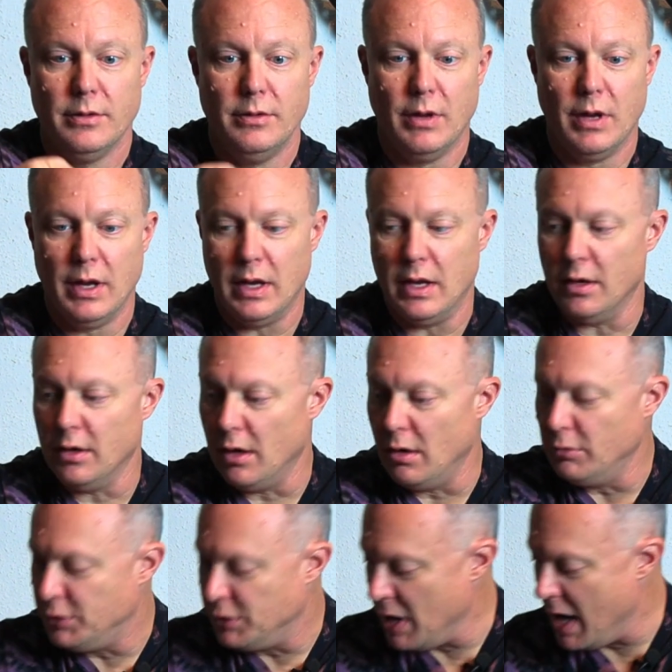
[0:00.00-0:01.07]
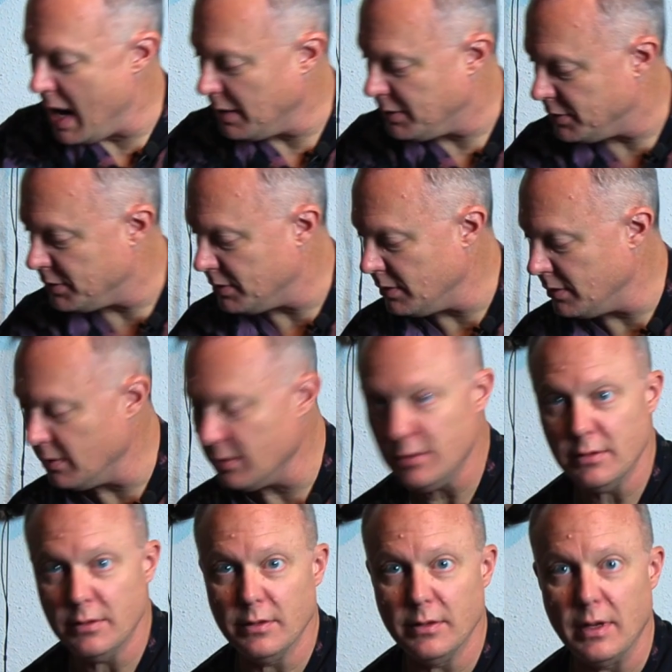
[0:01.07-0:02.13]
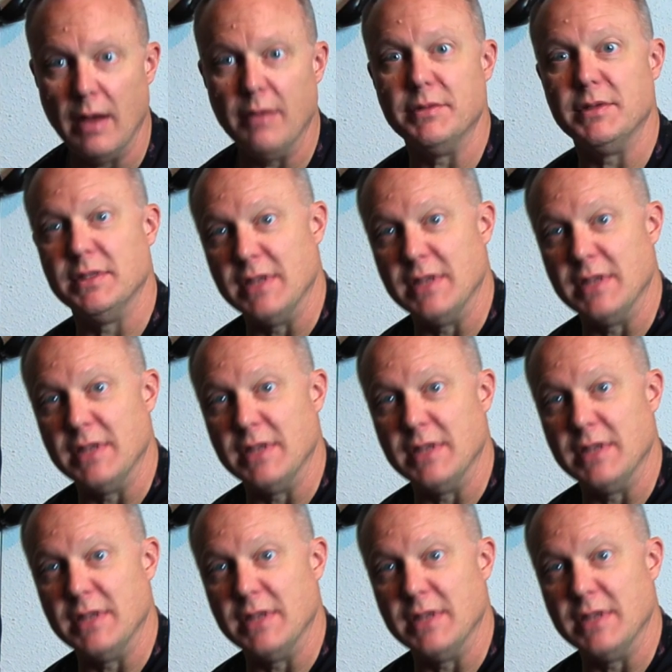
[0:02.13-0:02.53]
You can get low shots. Obviously